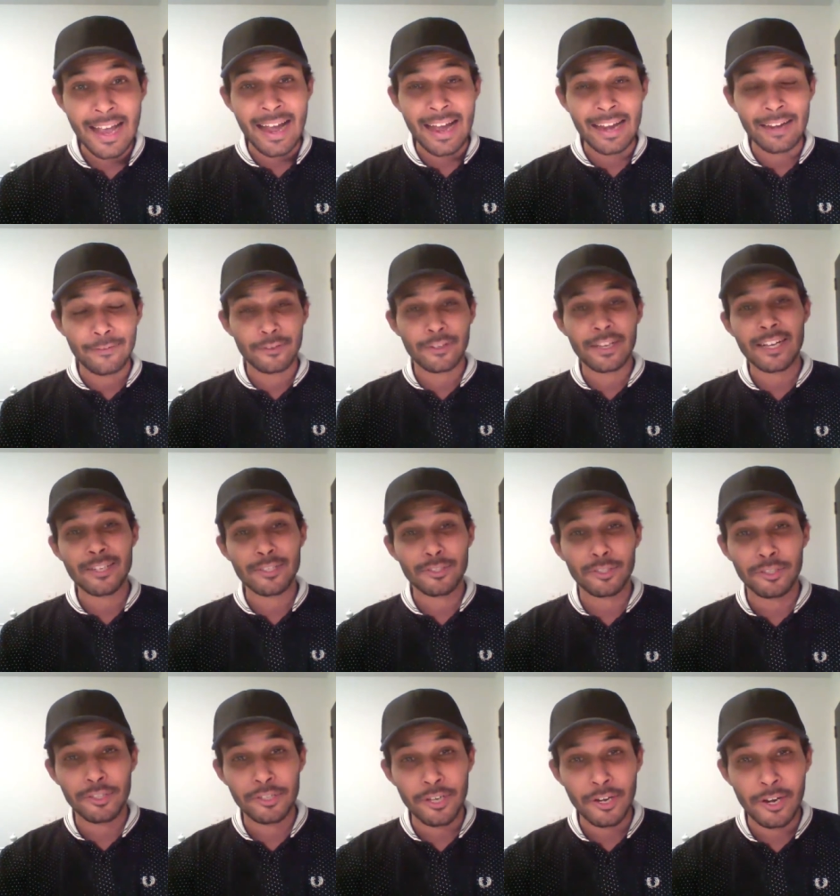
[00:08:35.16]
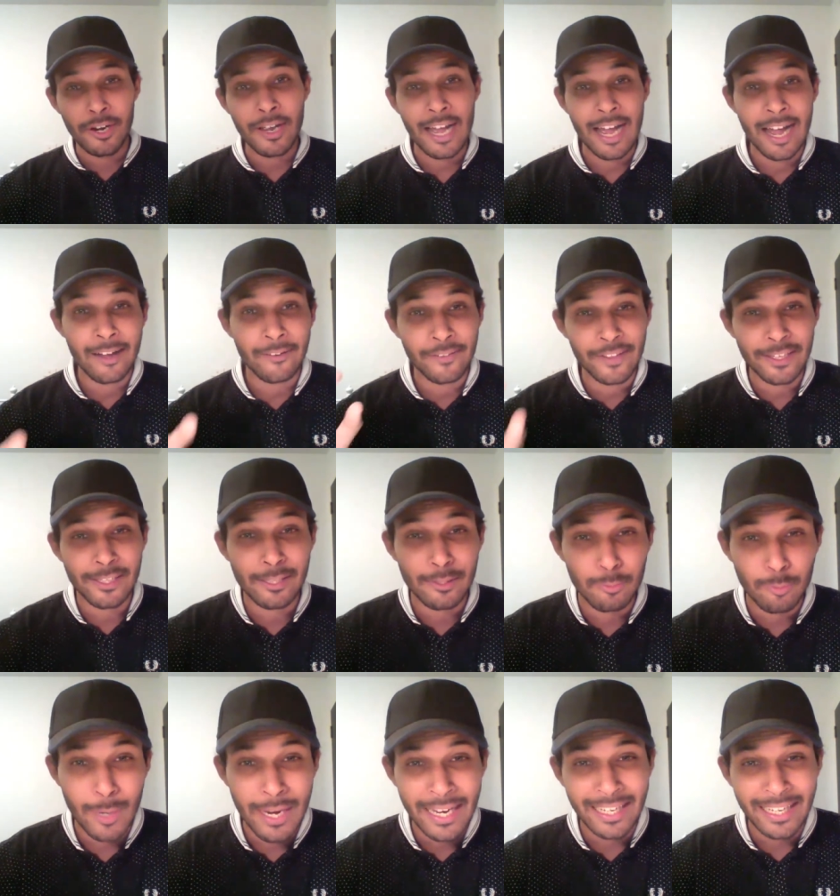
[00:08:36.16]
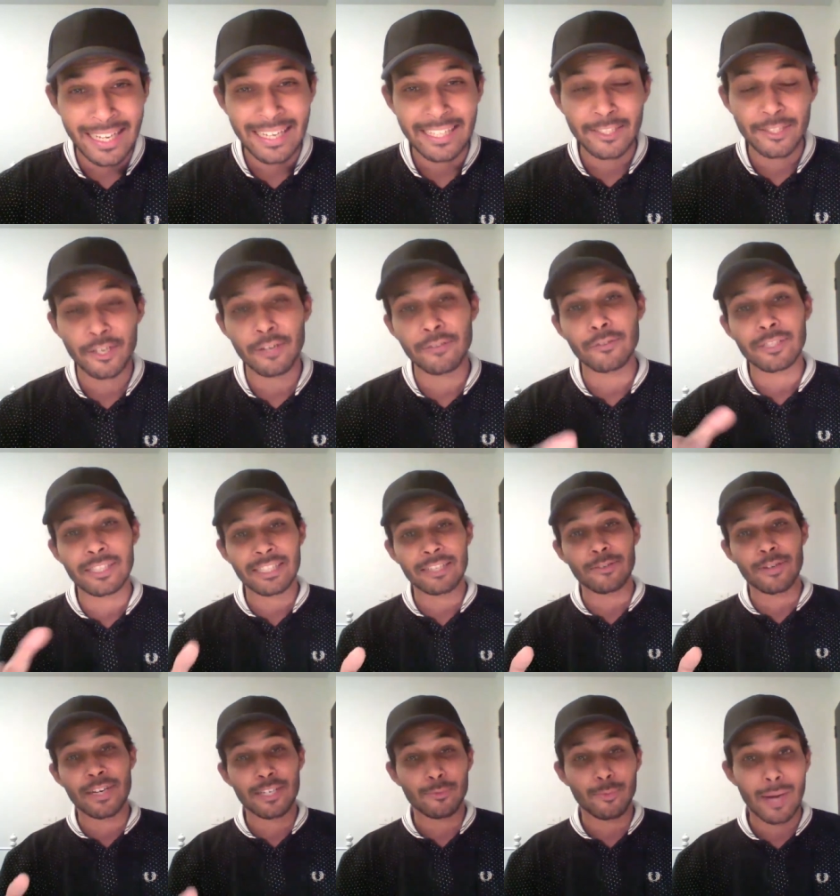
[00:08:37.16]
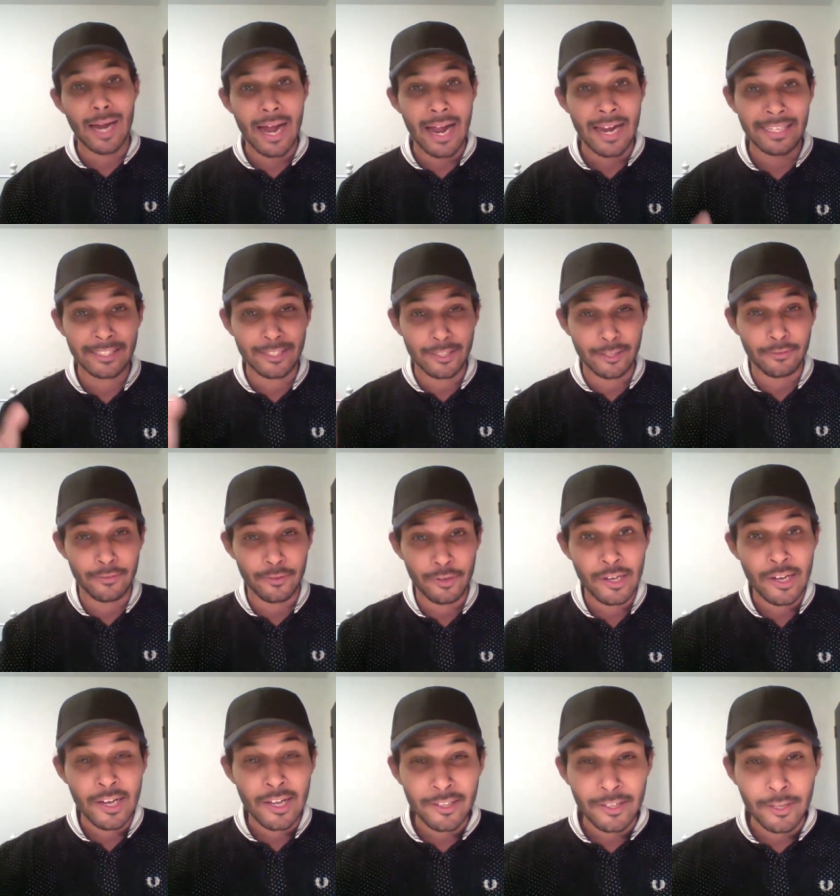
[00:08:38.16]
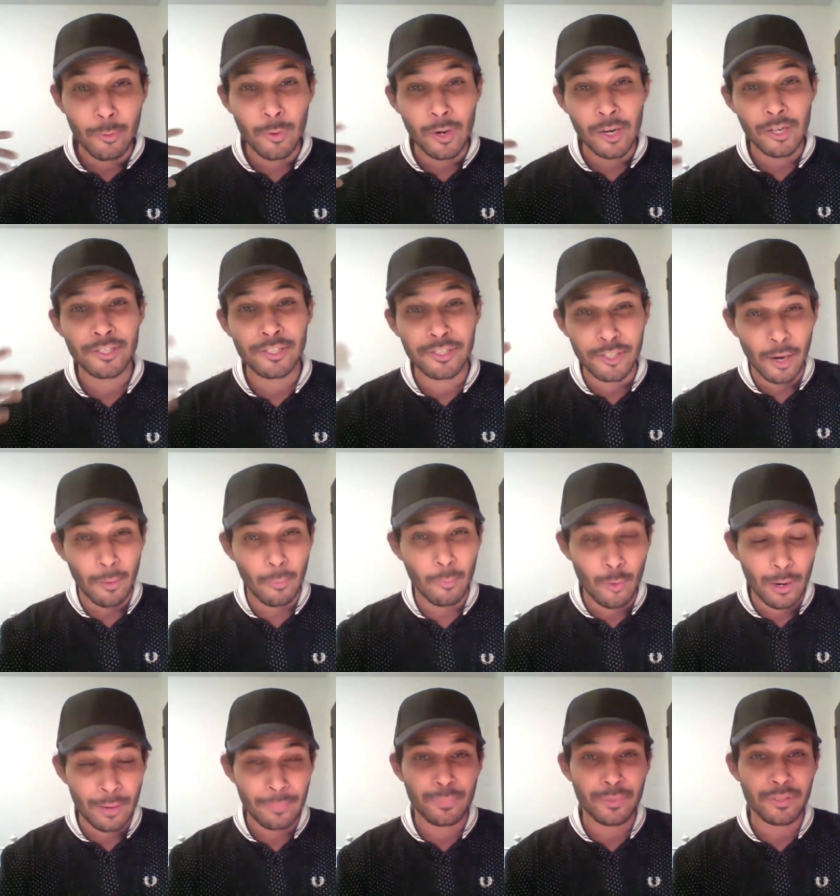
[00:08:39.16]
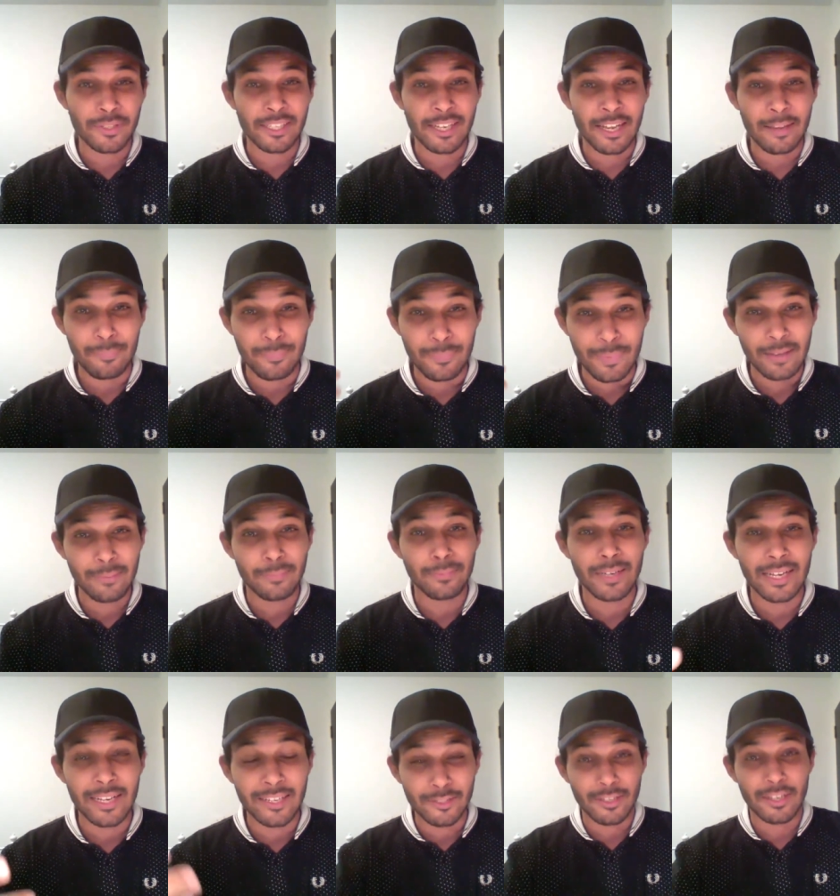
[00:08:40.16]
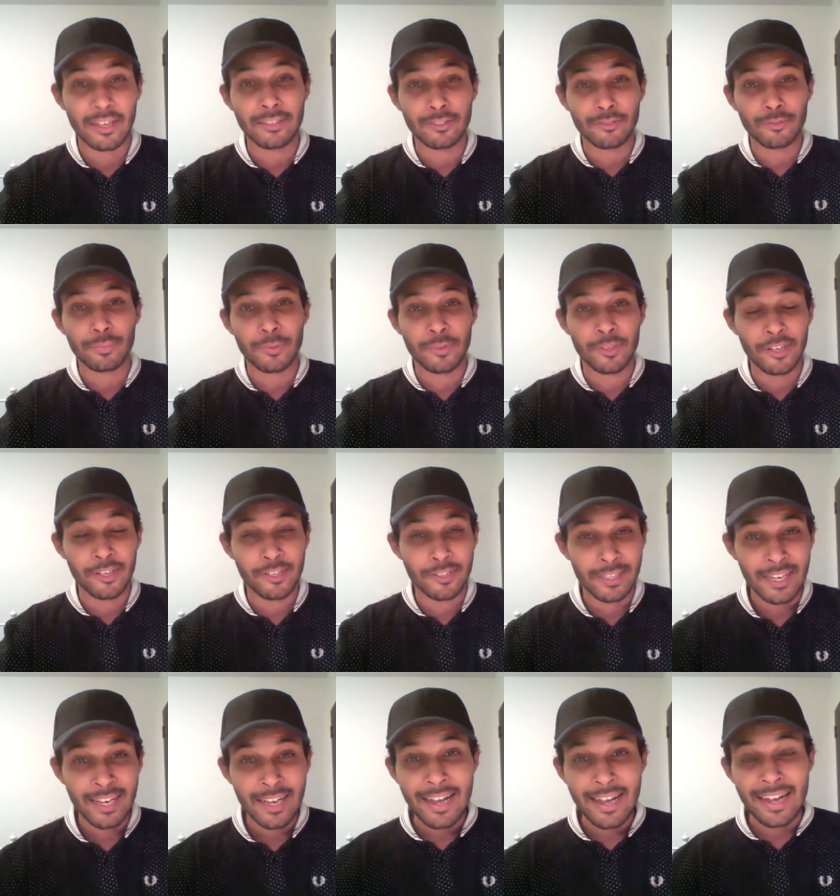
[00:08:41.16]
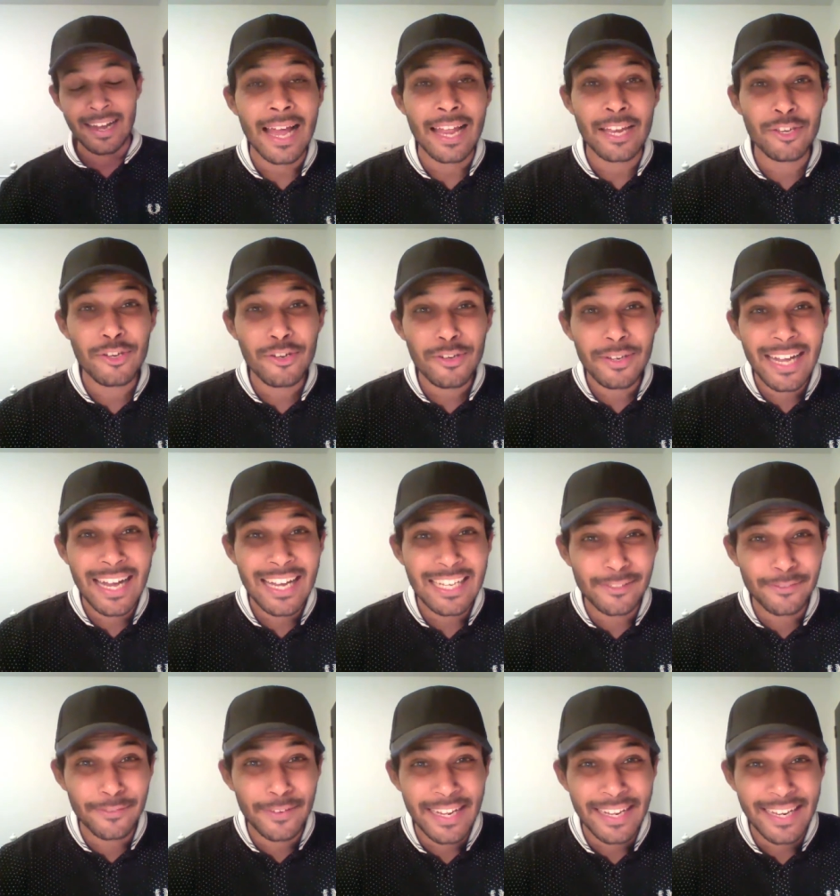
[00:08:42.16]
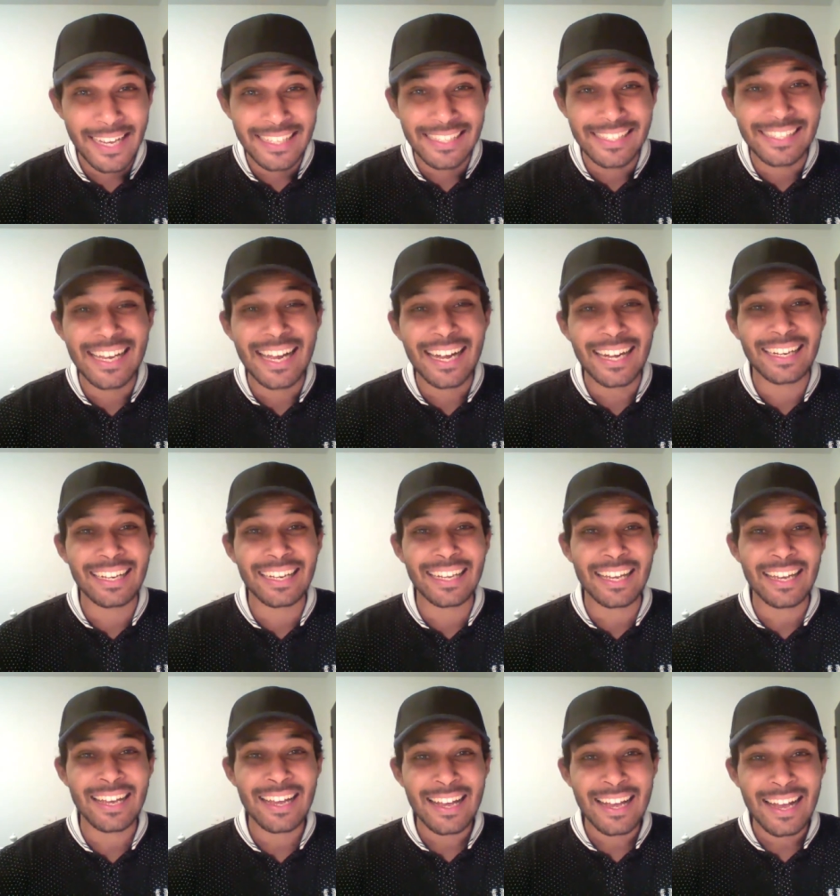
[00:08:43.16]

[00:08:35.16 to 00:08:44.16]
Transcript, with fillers: And if you guys don't know, I have this weekly interview series where I interview the world's top 1% people and entrepreneurs. And you guys fit in exactly